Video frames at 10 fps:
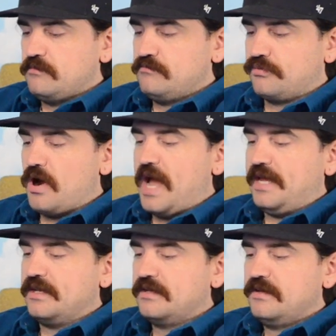Bright,
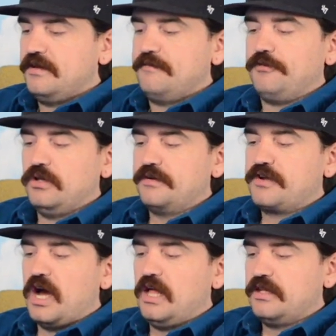full of
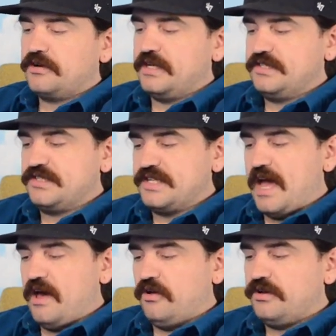color and
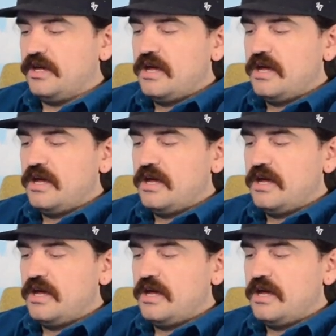sound,